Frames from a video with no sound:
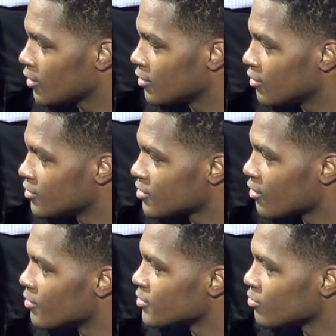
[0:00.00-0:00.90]
You know, there's
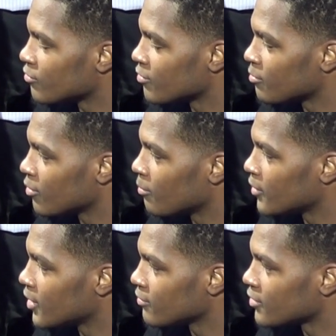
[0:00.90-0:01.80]
always room for
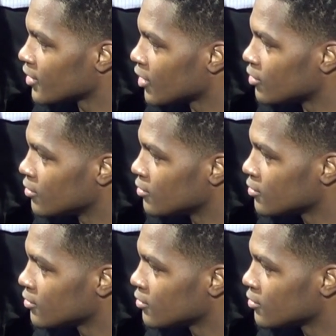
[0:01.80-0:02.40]
improvement in everything I do.